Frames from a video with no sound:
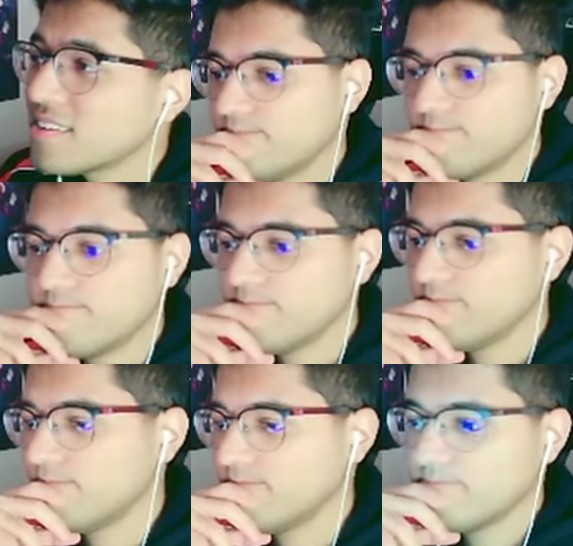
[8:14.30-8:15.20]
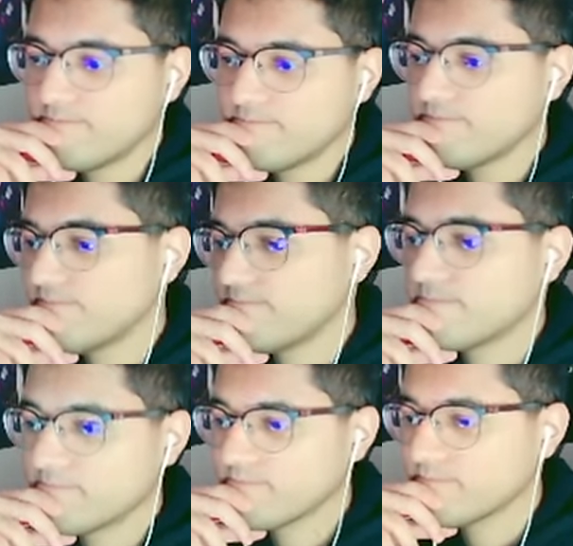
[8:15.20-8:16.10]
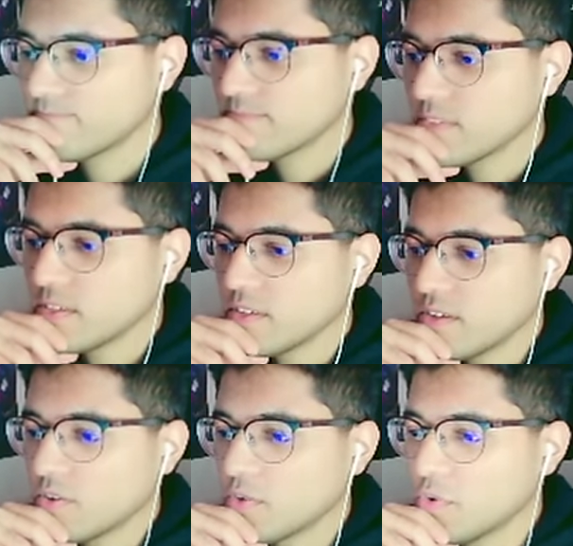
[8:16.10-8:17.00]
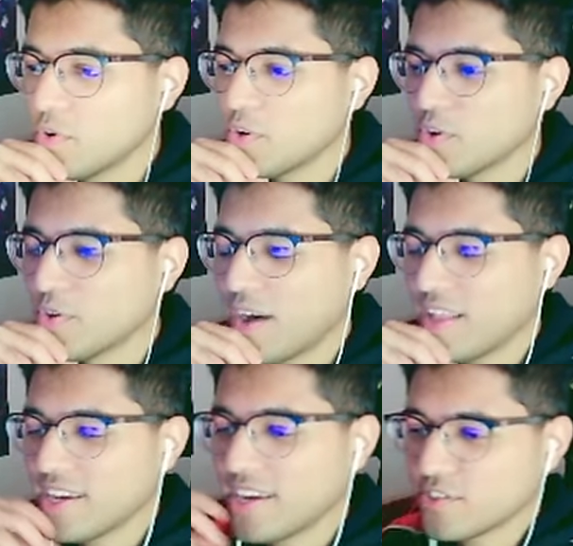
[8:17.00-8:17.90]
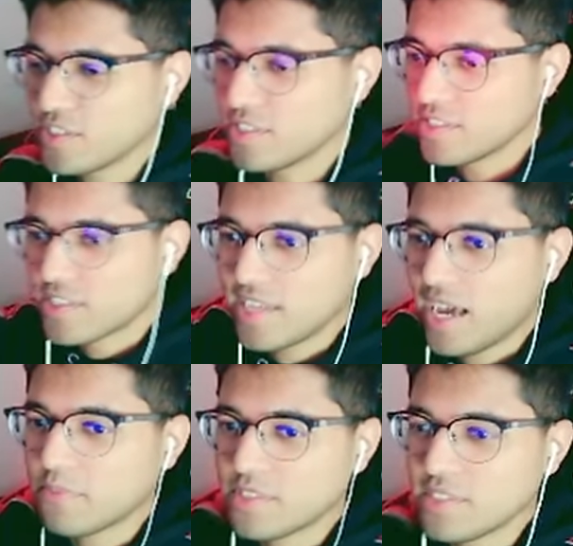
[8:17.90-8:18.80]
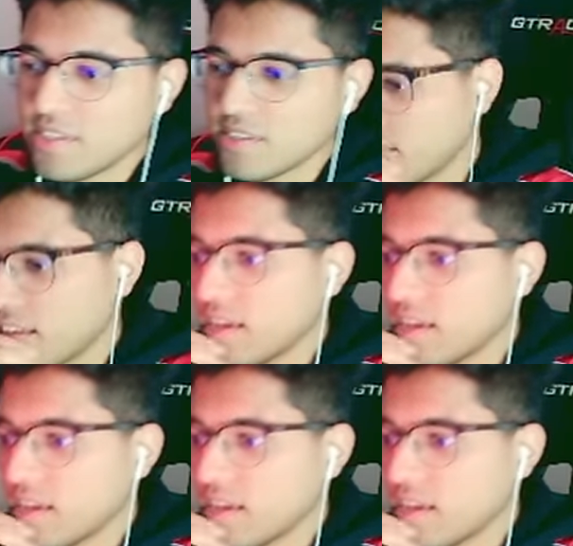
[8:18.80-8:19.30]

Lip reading: Mm-mm-mm. Ooh, I like how she snaps it.